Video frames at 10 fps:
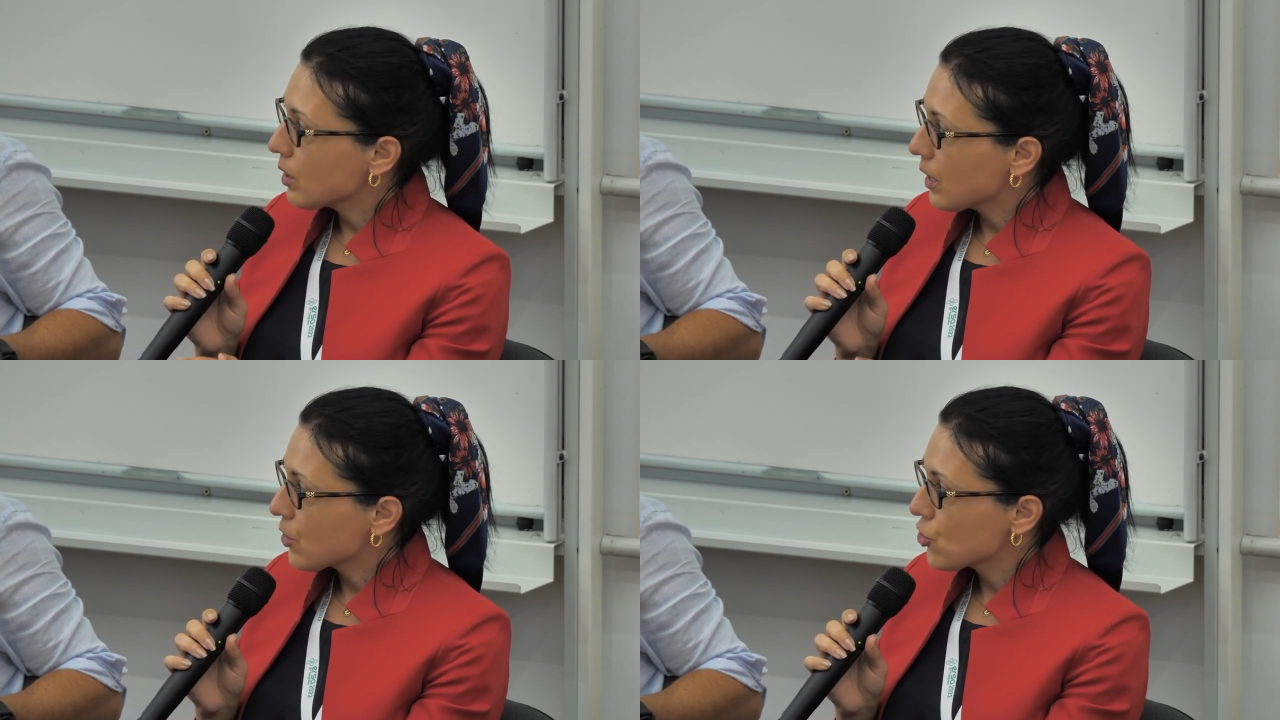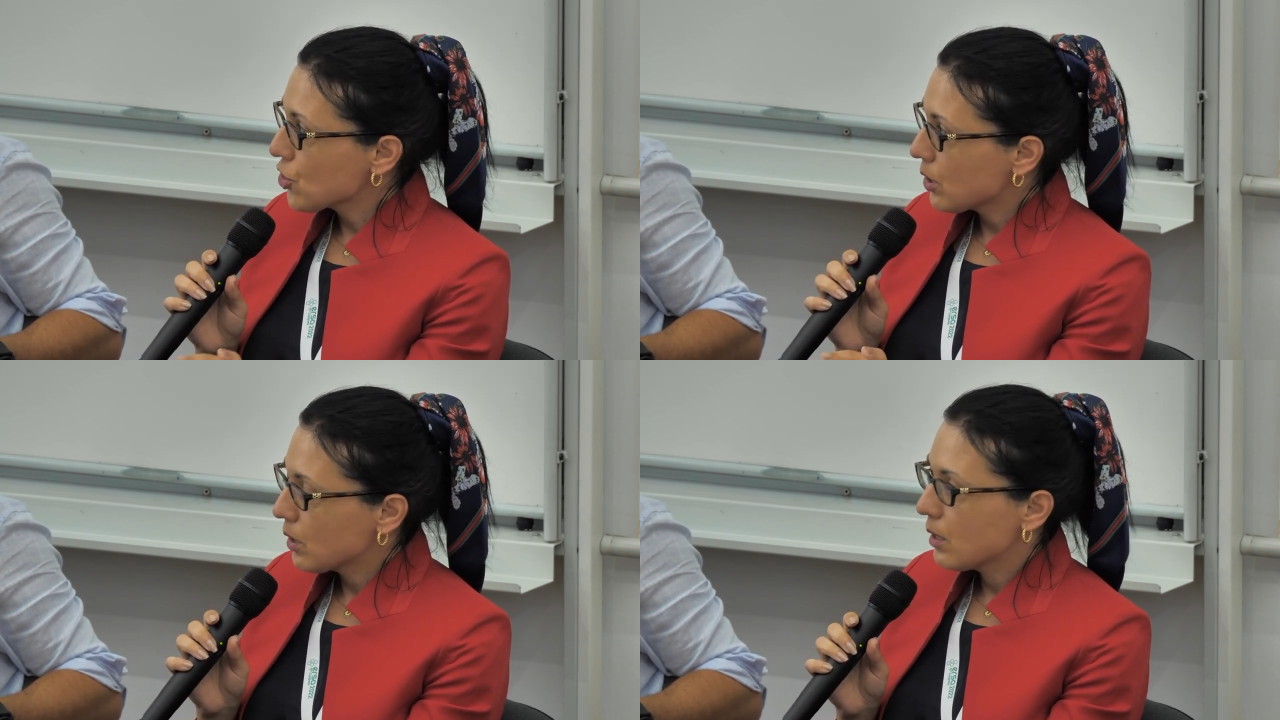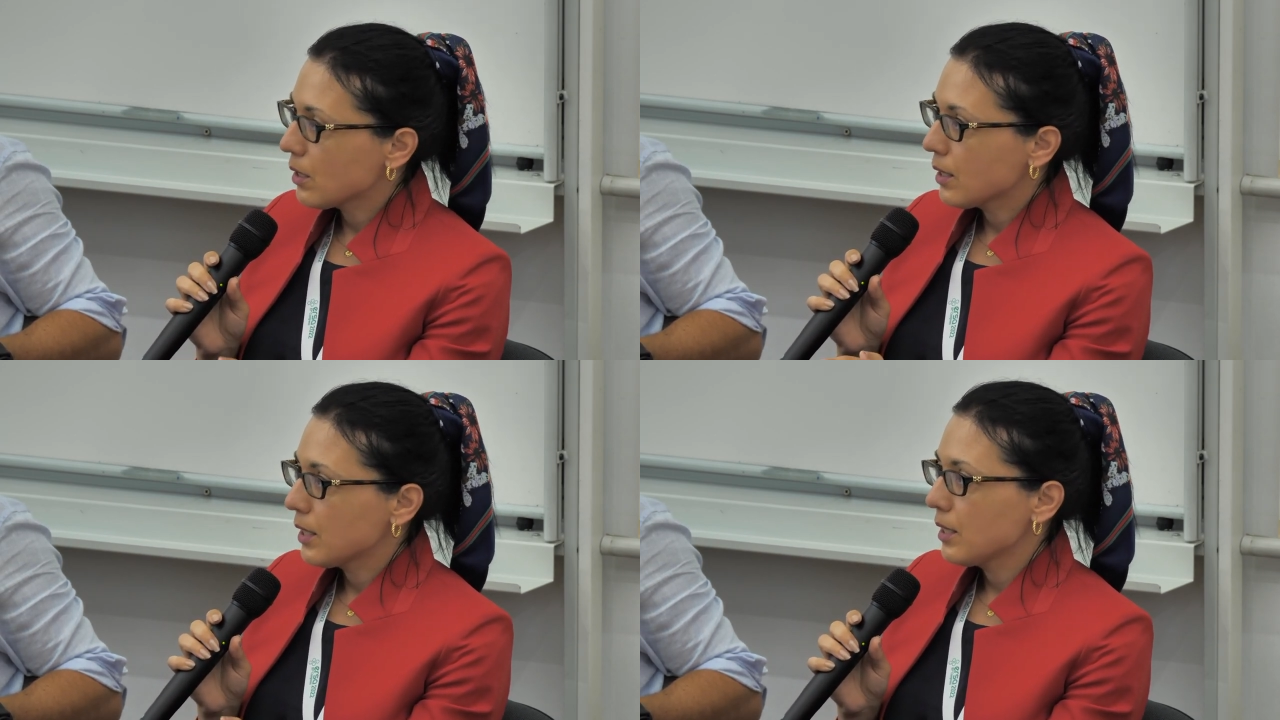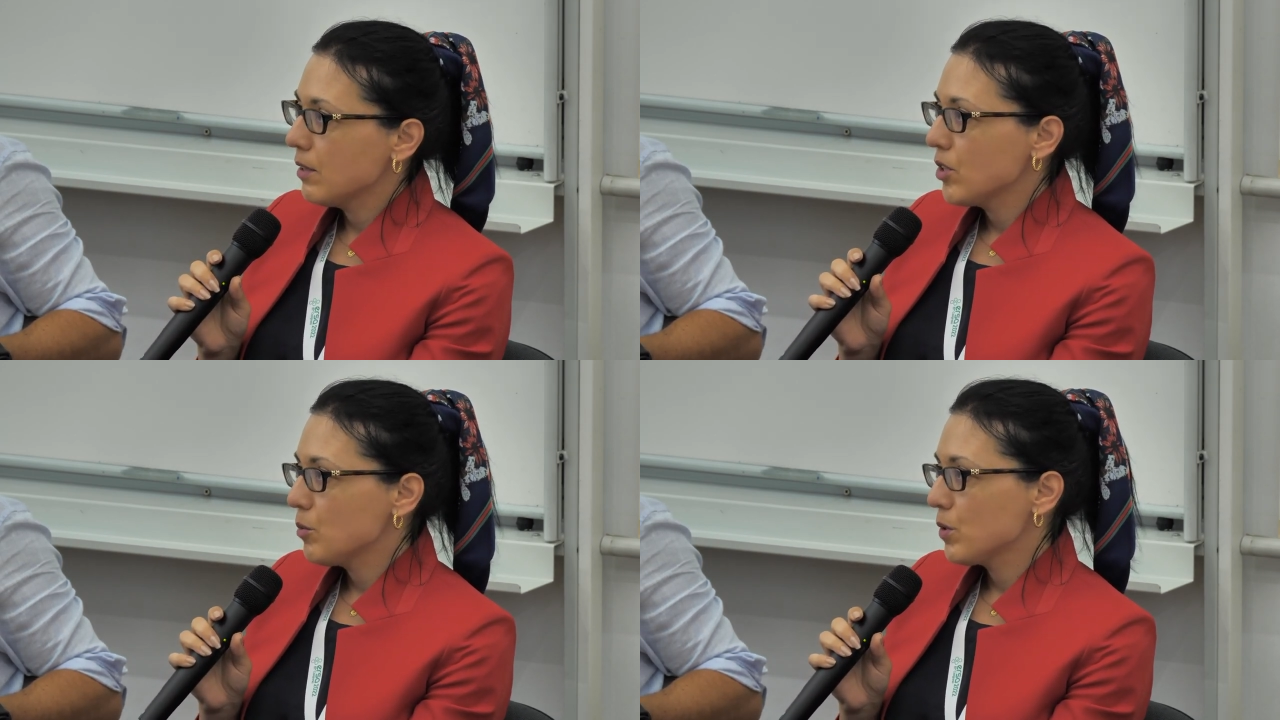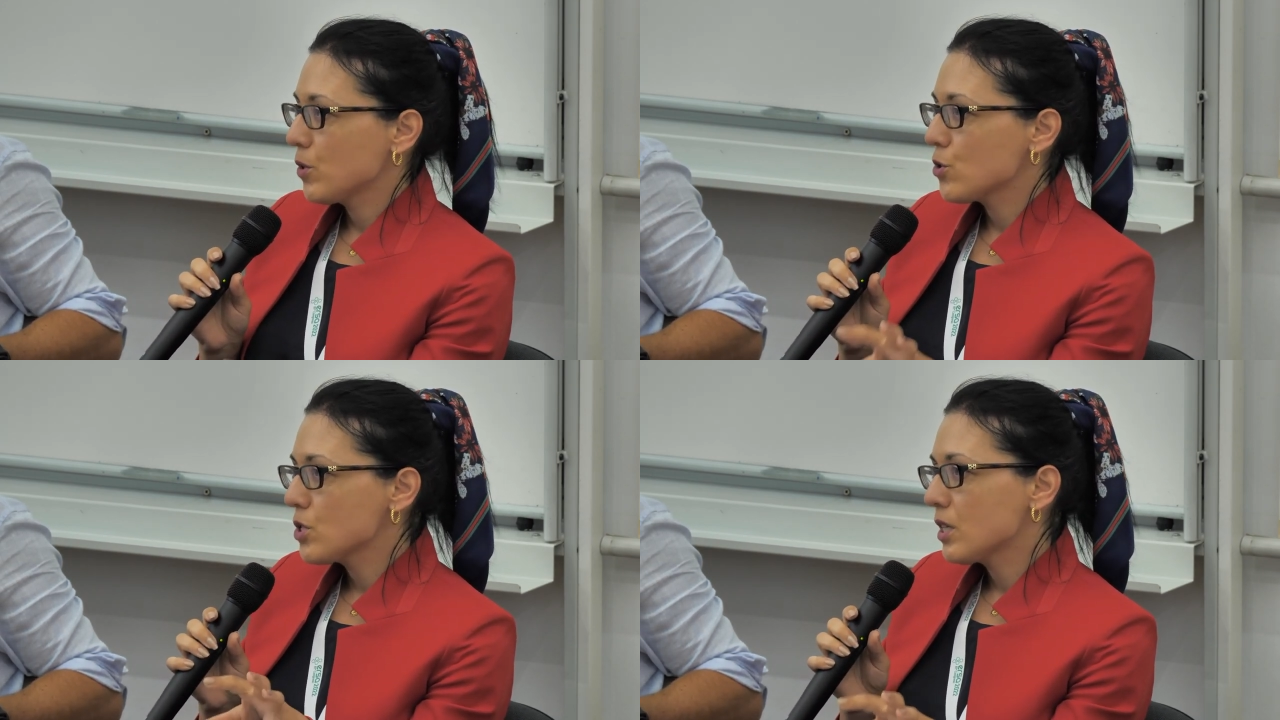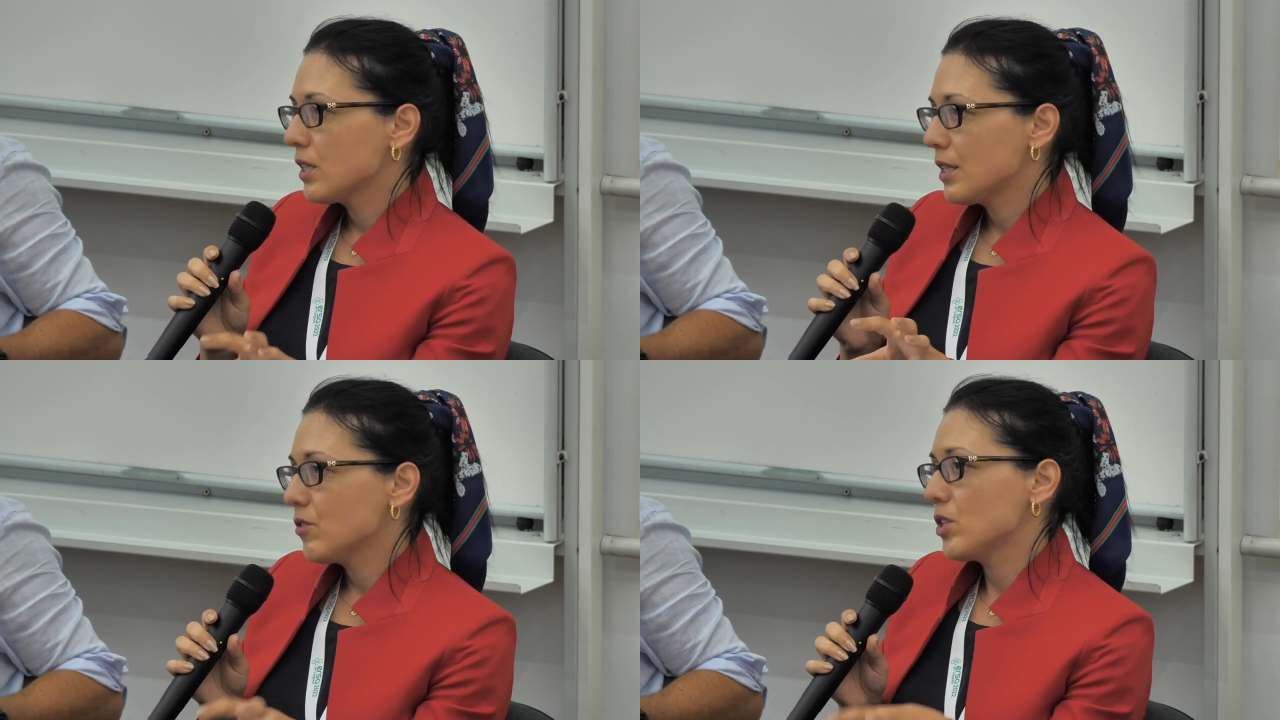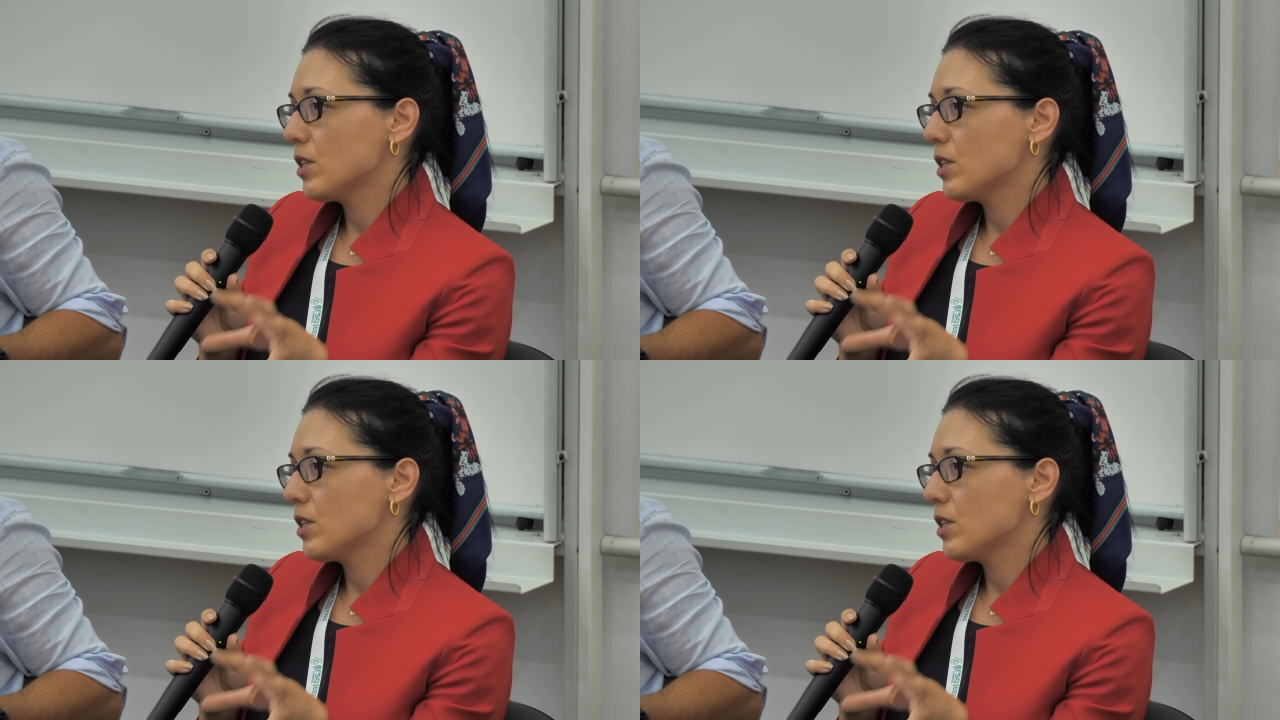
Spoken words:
touch the connectivity, because the connectivity,